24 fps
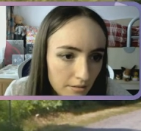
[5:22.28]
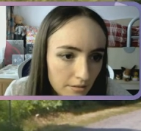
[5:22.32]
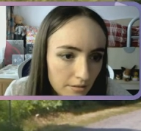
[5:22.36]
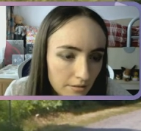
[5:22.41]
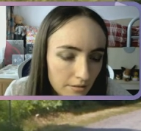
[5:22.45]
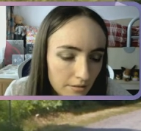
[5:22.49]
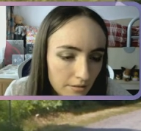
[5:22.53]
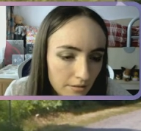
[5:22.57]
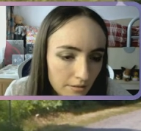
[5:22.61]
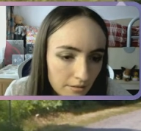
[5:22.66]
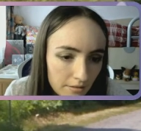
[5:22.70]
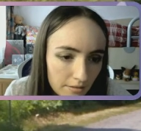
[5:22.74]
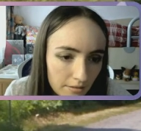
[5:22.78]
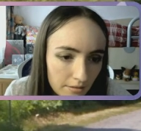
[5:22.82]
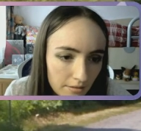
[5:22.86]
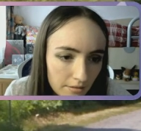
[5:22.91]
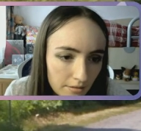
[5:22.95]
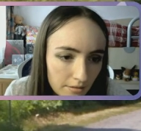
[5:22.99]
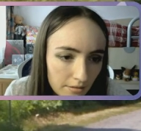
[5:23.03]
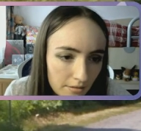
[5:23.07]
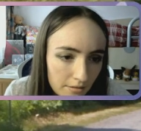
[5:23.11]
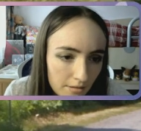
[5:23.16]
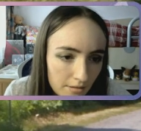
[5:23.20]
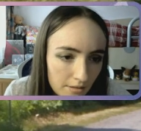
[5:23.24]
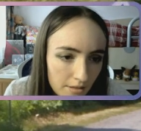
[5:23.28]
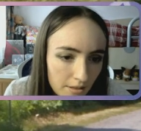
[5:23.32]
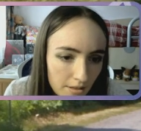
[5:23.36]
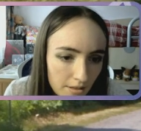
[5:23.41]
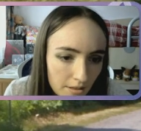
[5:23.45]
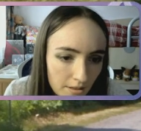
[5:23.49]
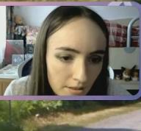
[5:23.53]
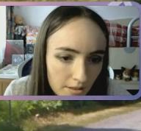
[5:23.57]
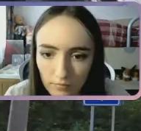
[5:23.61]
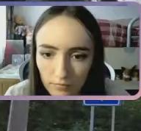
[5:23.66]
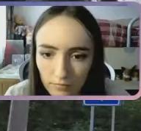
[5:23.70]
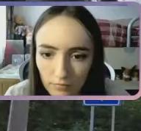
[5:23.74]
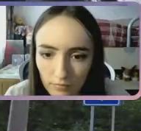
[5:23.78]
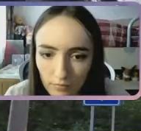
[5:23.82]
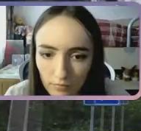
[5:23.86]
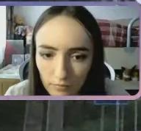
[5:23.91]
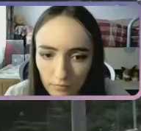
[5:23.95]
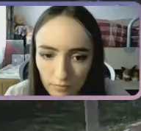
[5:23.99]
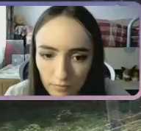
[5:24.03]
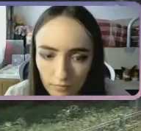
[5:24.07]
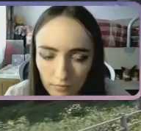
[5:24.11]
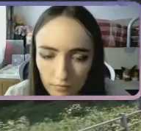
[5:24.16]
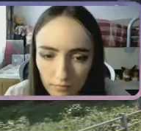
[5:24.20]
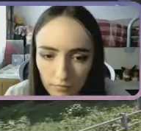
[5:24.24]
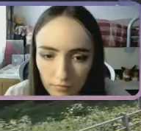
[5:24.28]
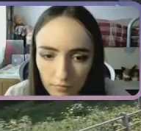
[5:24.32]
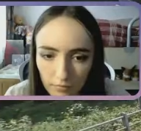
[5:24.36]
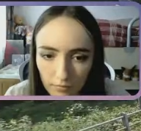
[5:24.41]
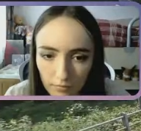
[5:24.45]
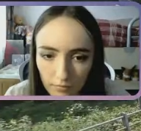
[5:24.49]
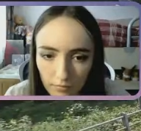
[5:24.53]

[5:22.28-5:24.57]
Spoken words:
Nobody speaks.